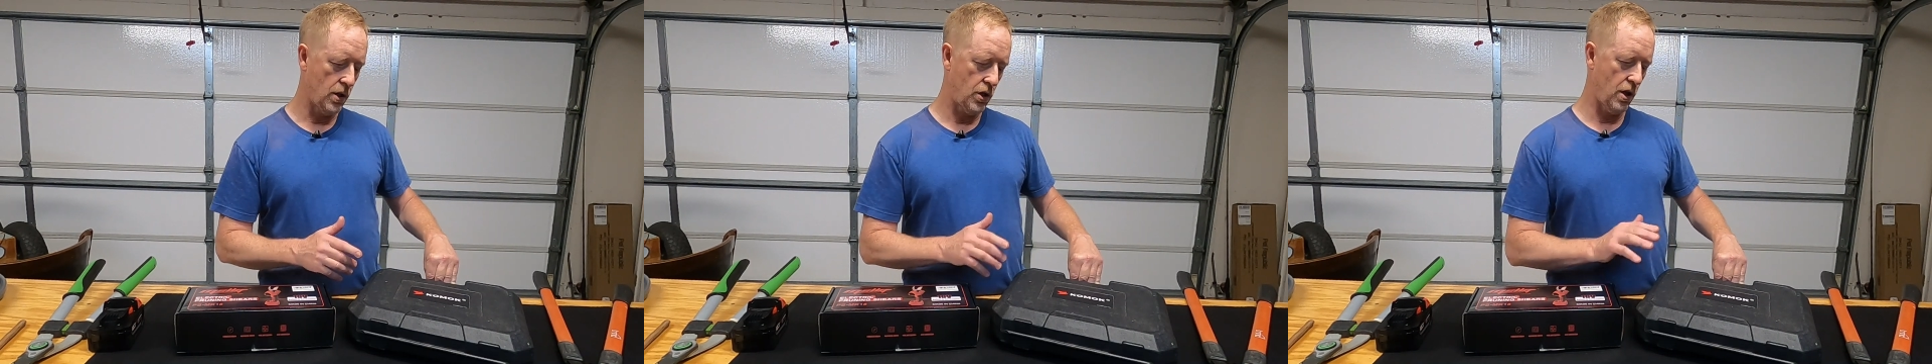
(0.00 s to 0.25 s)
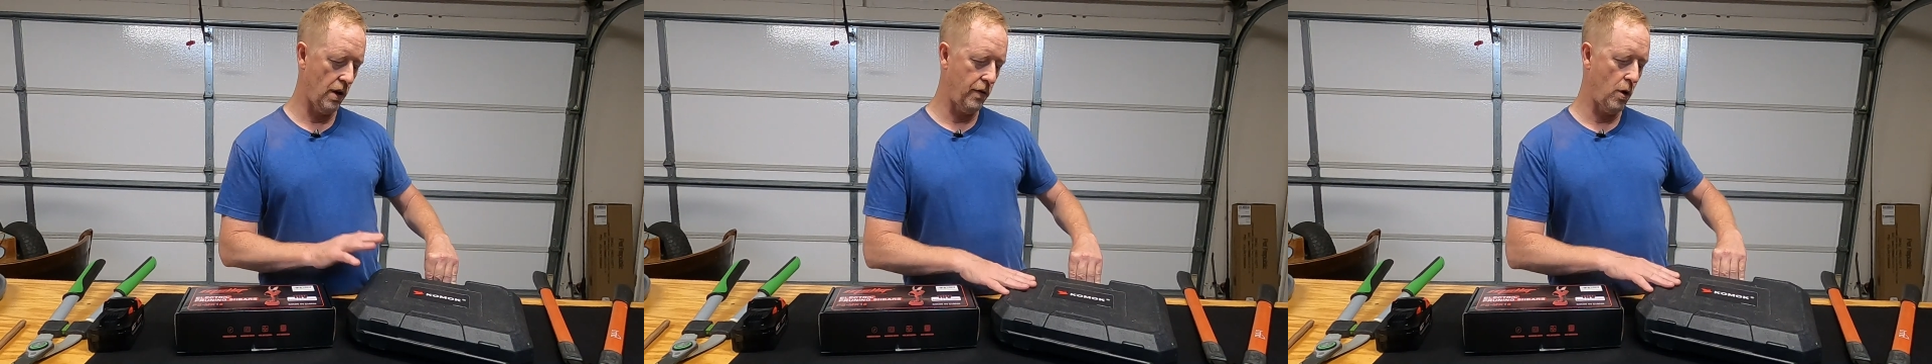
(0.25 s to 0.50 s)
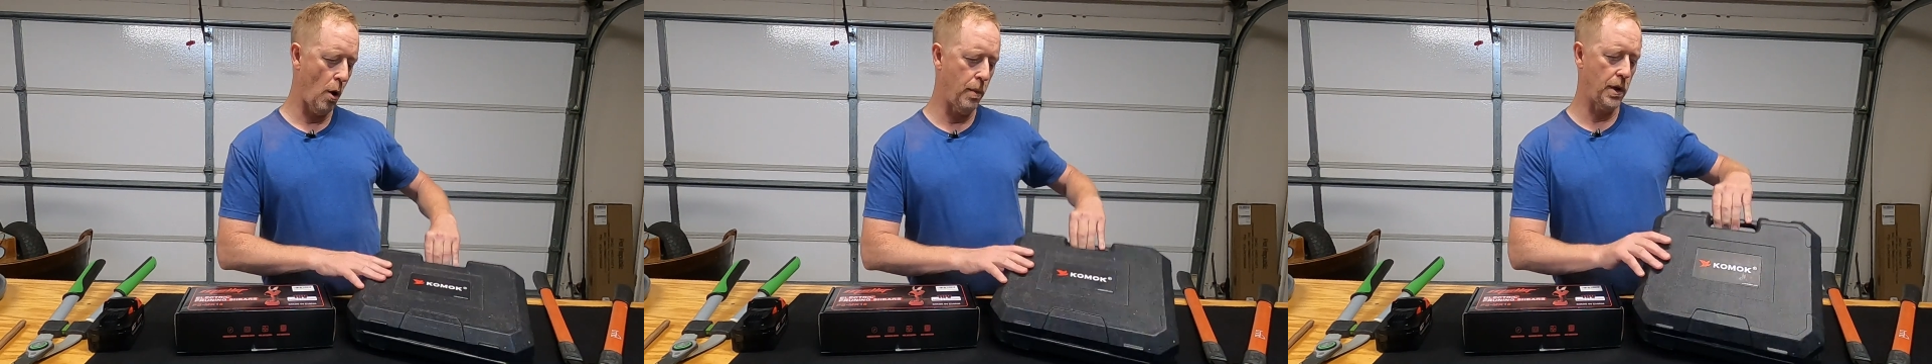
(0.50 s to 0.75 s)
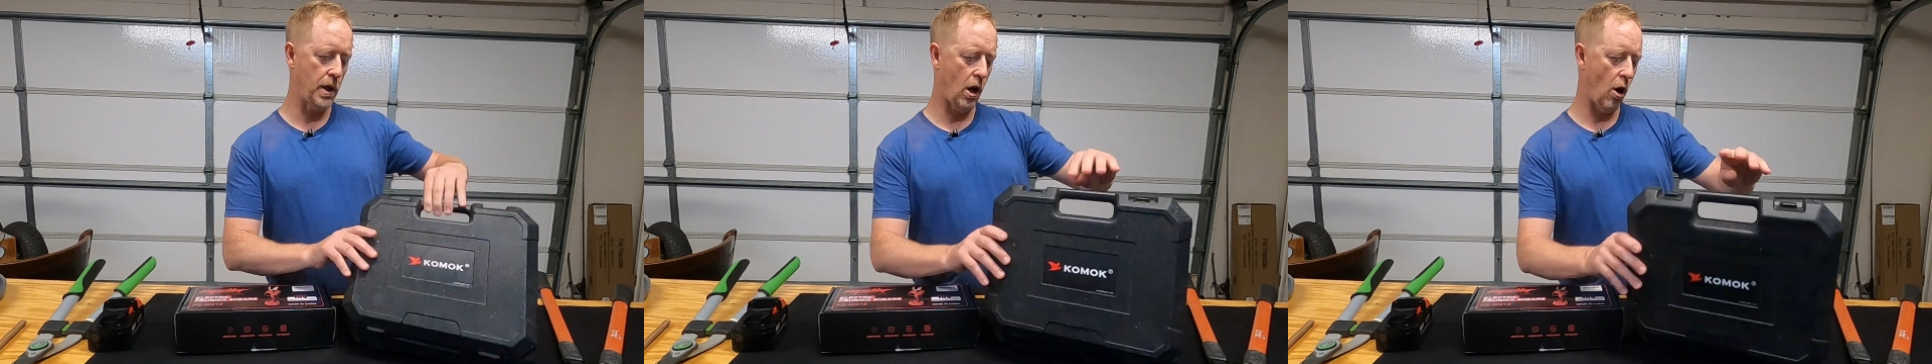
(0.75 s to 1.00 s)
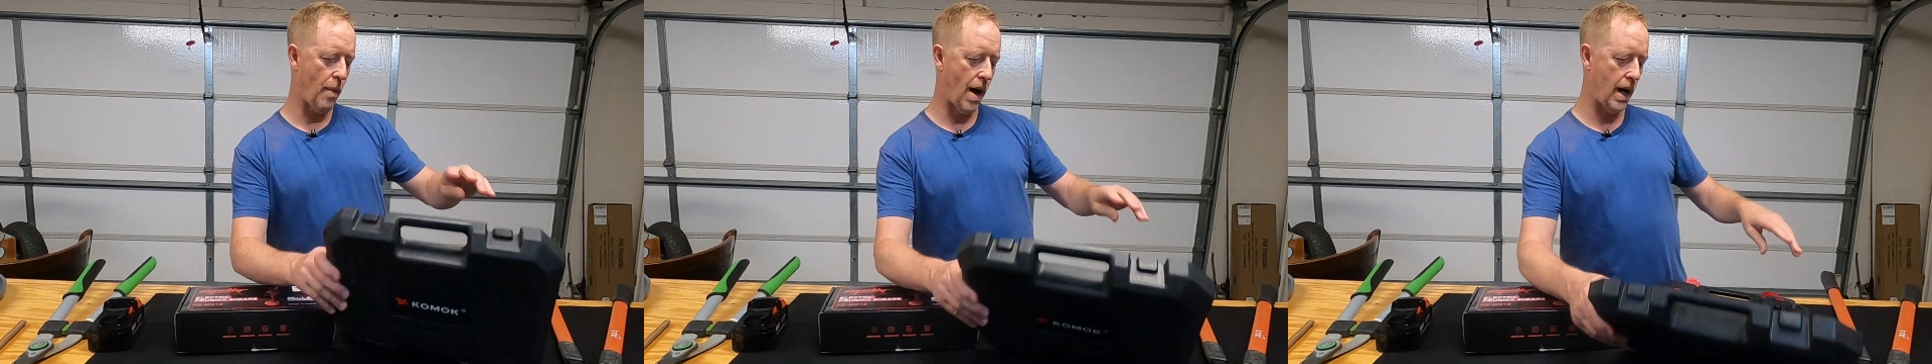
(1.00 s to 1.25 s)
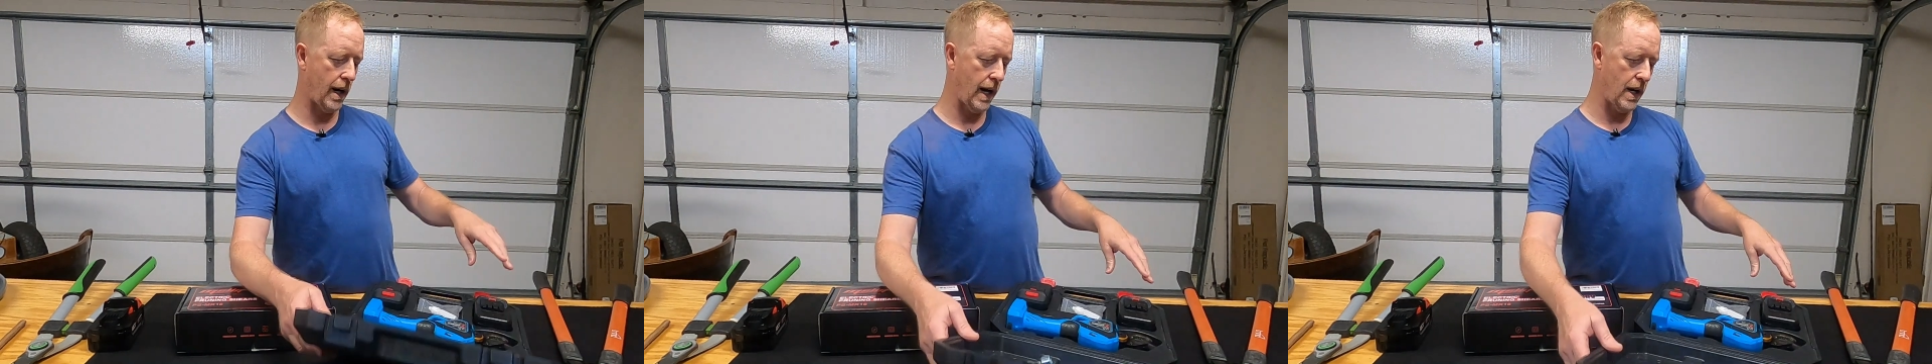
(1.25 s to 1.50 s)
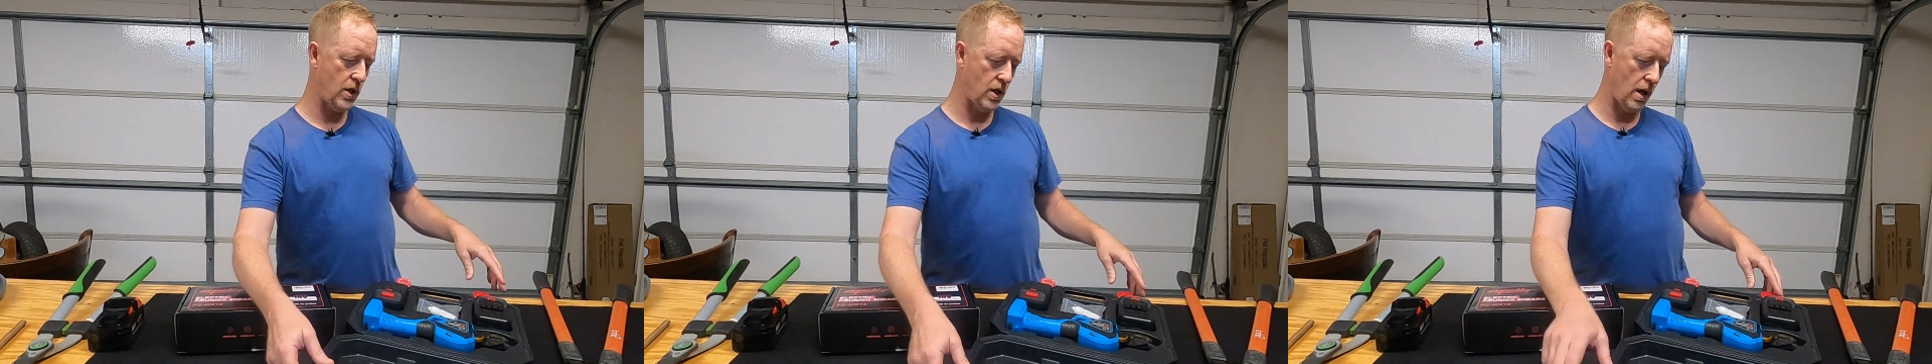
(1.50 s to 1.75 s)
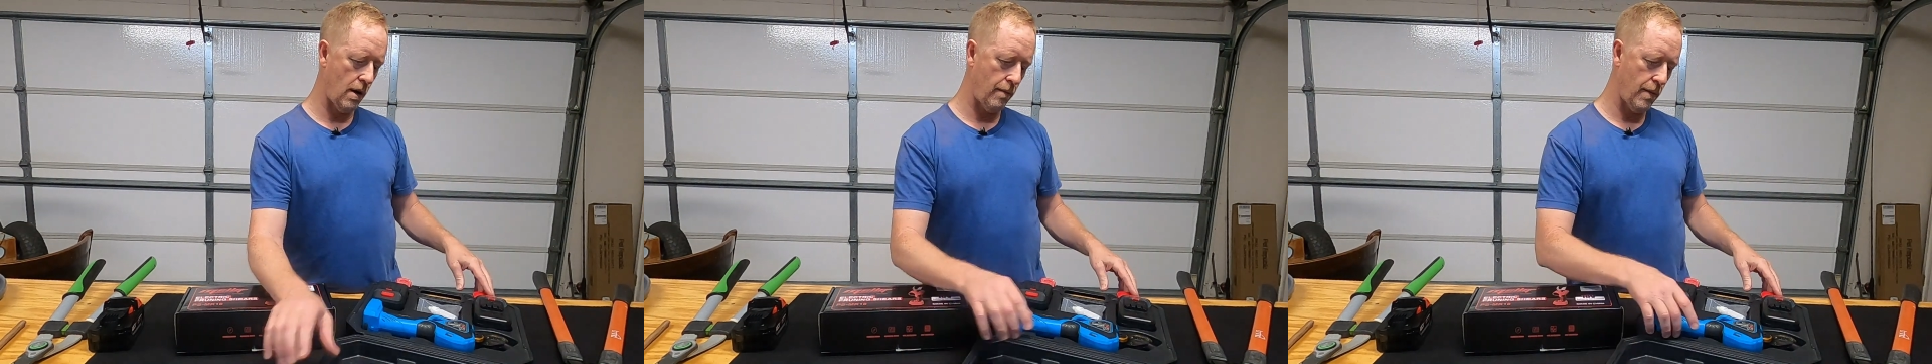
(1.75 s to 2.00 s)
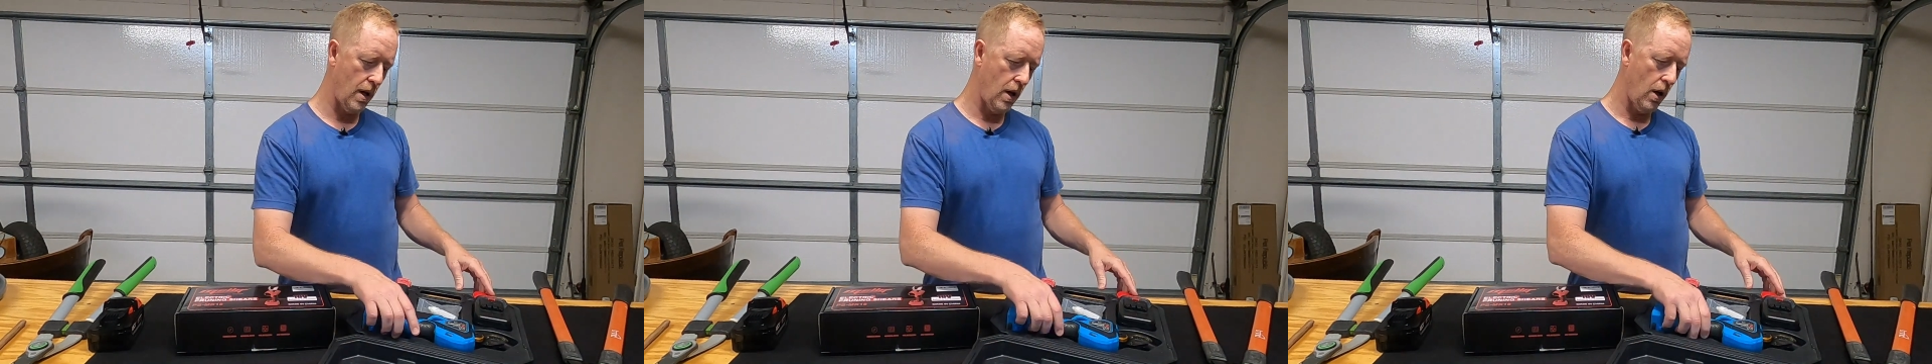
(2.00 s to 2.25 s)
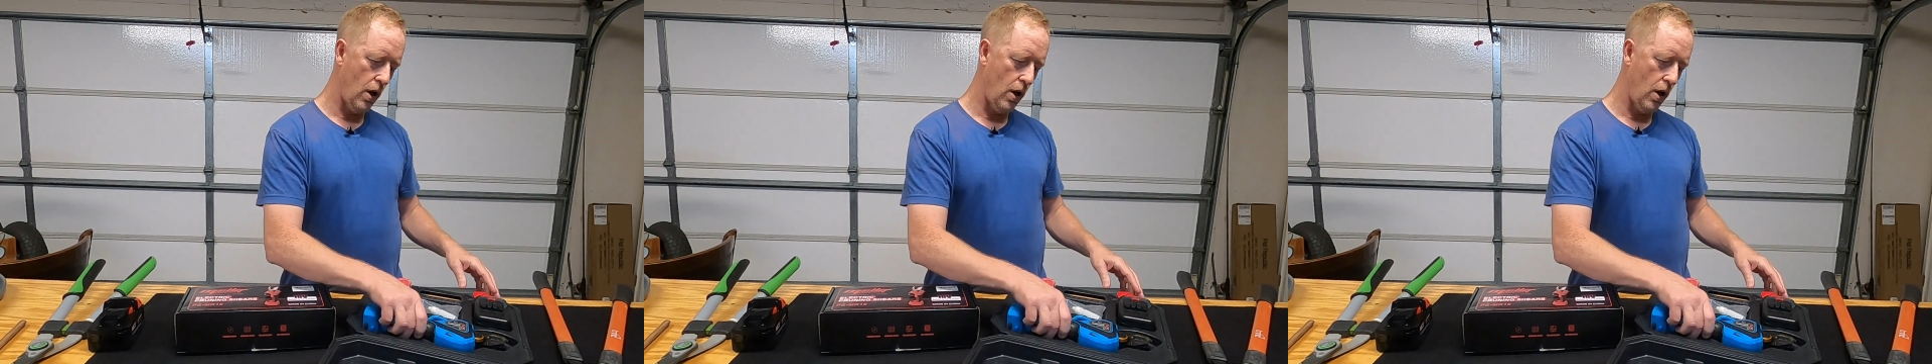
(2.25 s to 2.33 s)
So if you open the Komok case up,